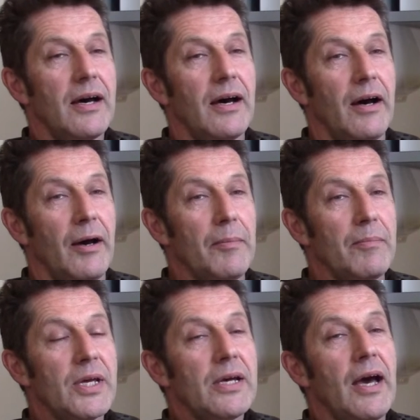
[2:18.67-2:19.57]

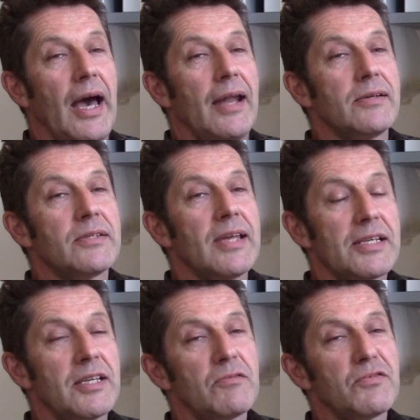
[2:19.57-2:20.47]
And
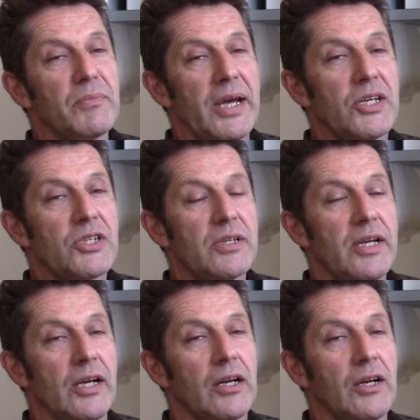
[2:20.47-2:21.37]
that information
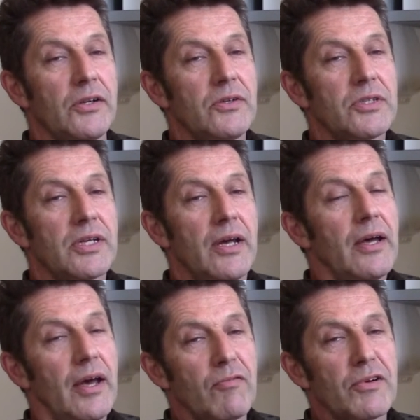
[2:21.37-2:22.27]
includes
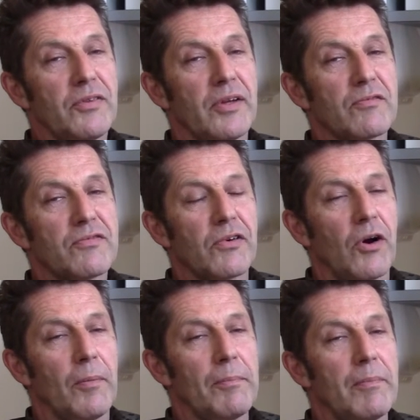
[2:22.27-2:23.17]
everything
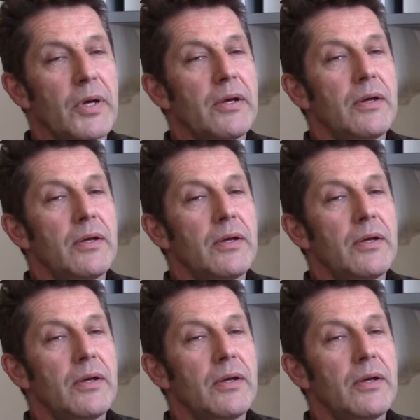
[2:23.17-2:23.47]
from